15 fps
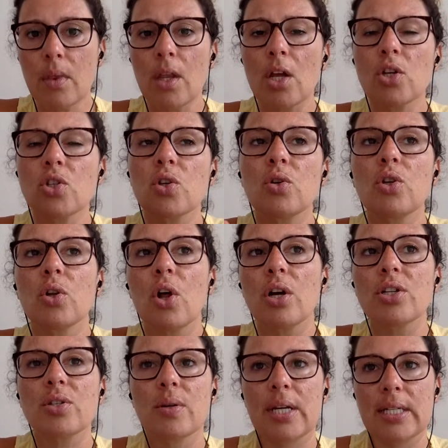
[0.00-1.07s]
So you'll
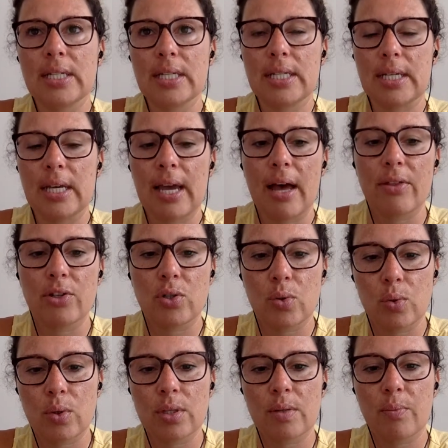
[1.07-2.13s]
also get to see how the
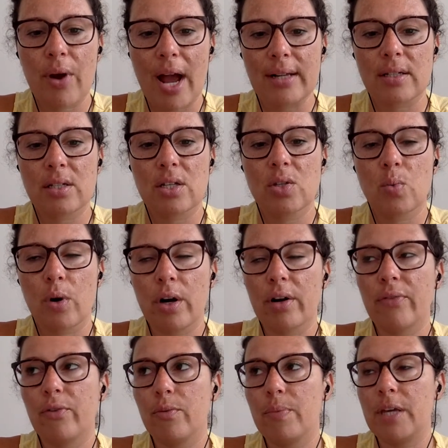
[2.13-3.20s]
tools and practices work
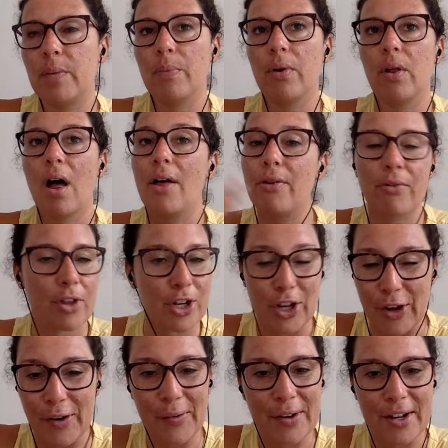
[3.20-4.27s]
for people other than
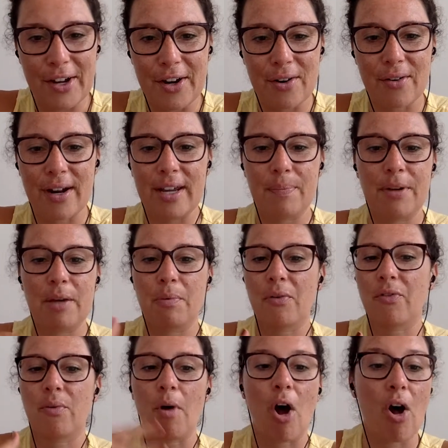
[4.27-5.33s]
you, right? People
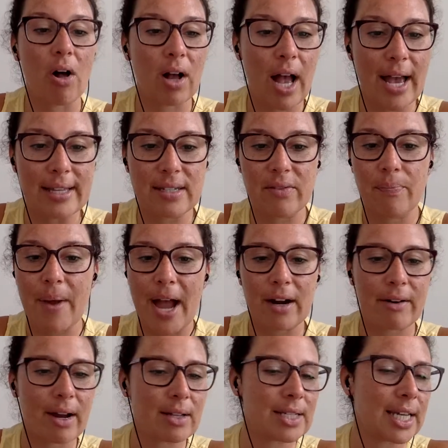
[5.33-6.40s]
from all kinds of
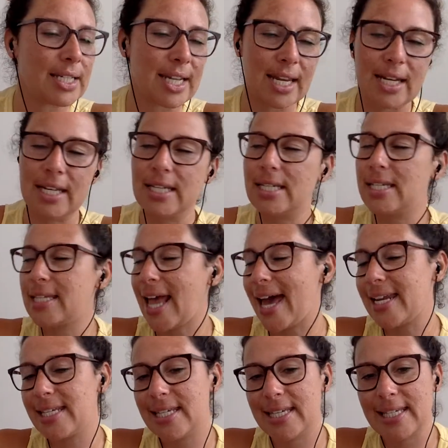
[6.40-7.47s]
backgrounds, identities,
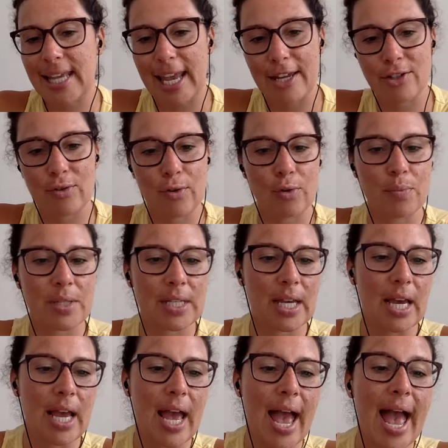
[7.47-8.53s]
statuses, age groups,
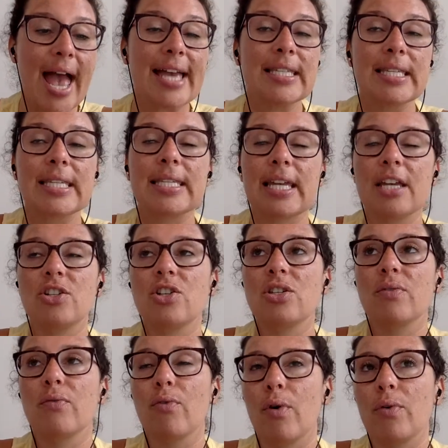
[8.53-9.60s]
and stages
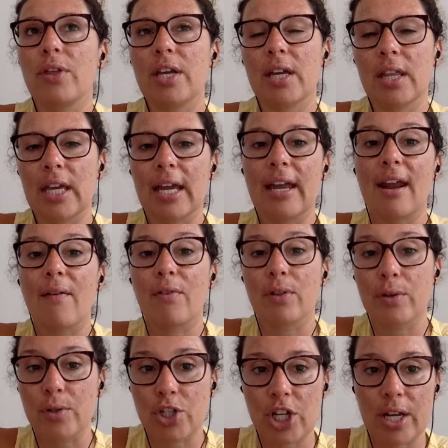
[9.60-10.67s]
of growth, healing, and
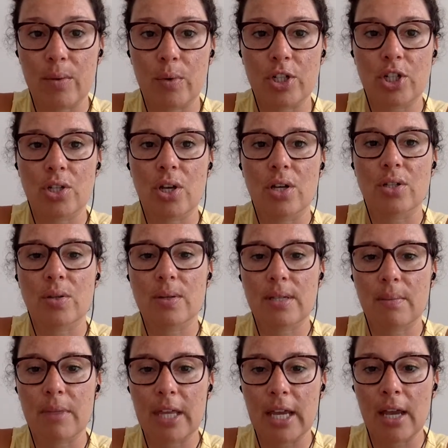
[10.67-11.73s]
evolution, which is also
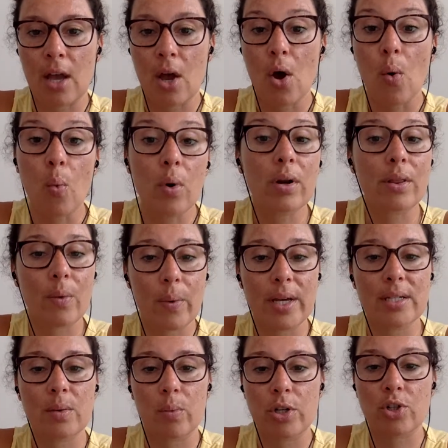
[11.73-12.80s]
something, one of the
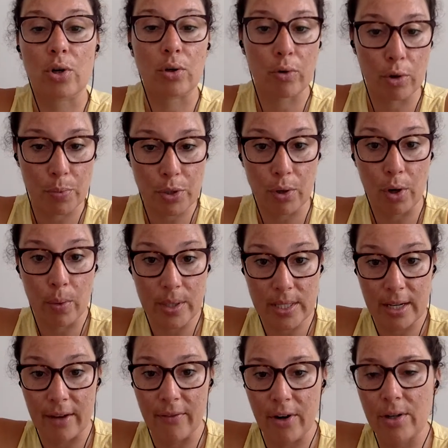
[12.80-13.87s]
ways in which our groups are always
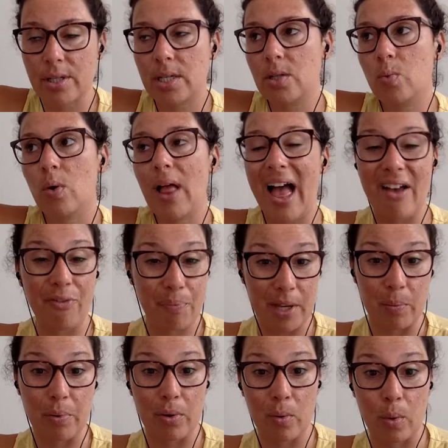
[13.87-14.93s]
diverse is we'll have
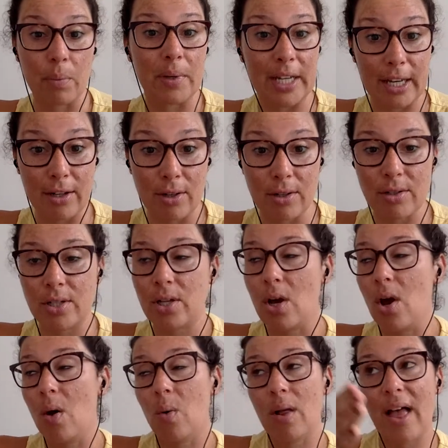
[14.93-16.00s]
people who are beginners,
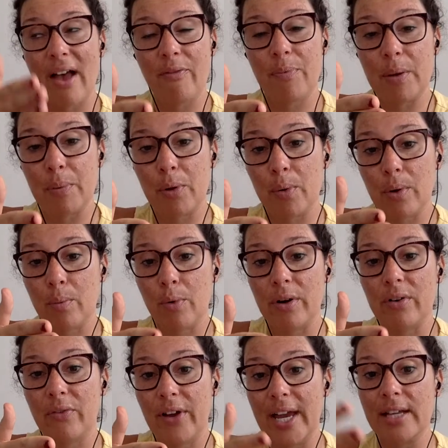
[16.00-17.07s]
we'll have people who are more
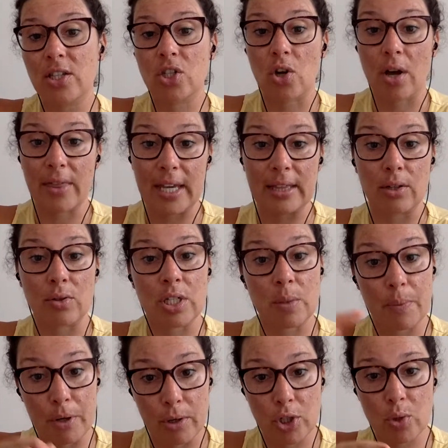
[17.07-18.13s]
advanced on like their
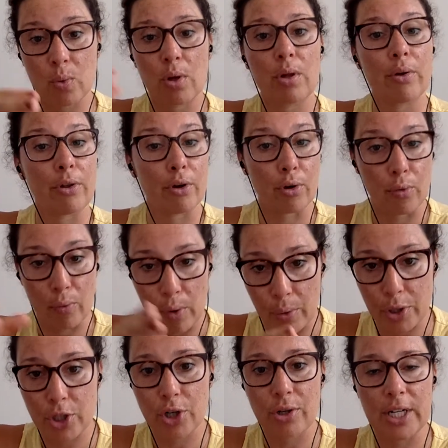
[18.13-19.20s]
spiritual or their
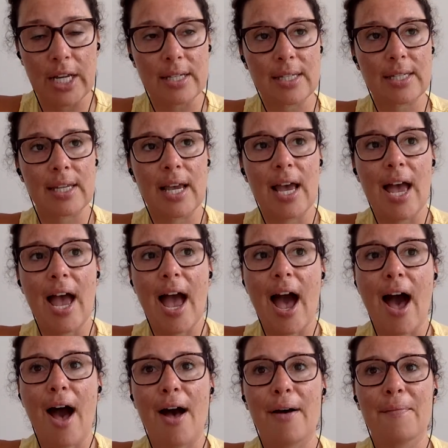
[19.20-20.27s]
growth journeys.
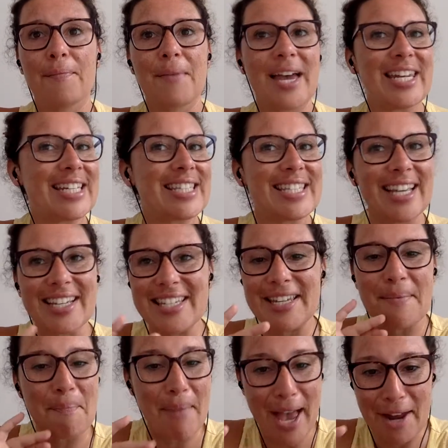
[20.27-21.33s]
And it
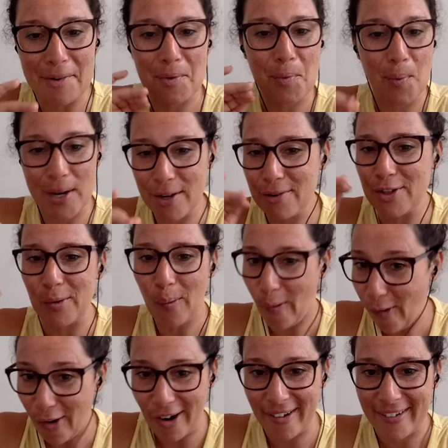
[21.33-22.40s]
doesn't matter where you
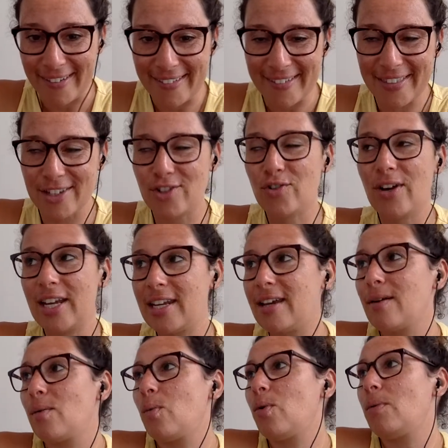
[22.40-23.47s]
are. The
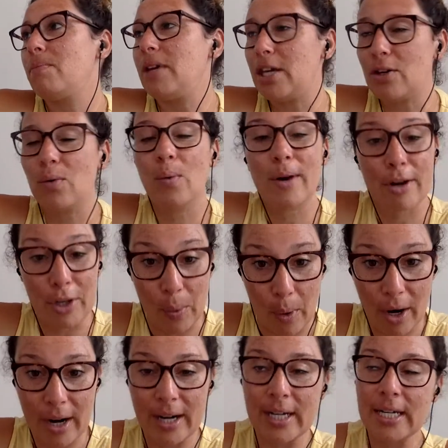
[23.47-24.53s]
training will meet you where you
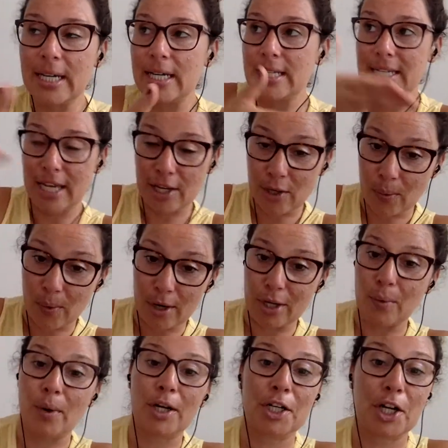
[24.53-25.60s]
are, take you where
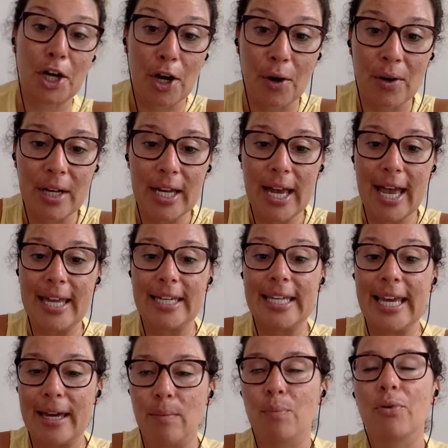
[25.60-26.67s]
you want to go, and
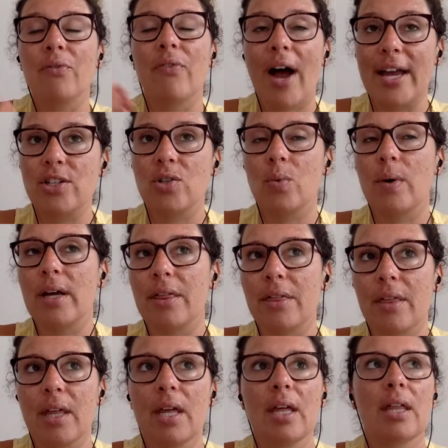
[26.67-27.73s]
again, provide you with
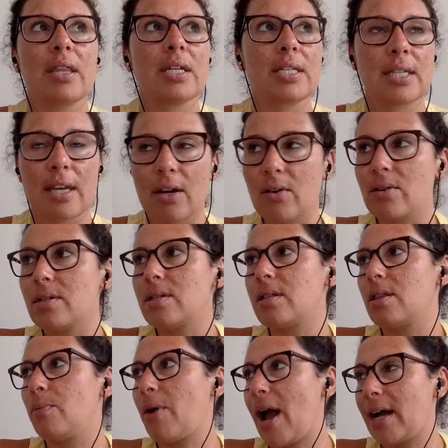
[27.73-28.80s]
the skills,
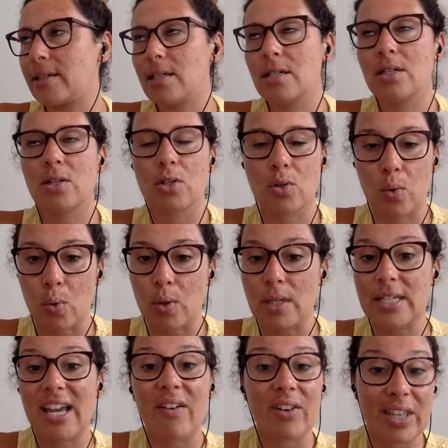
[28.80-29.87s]
the practice, the
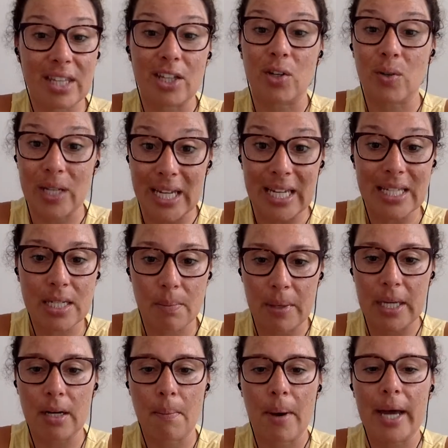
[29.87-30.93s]
tools, everything that you need to
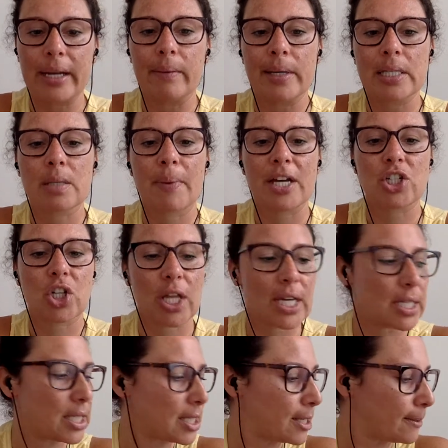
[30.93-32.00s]
be an embodiment
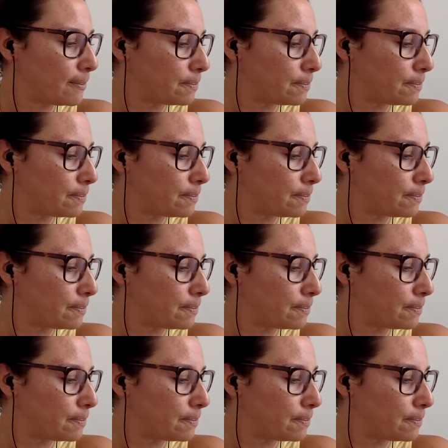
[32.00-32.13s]
specialist.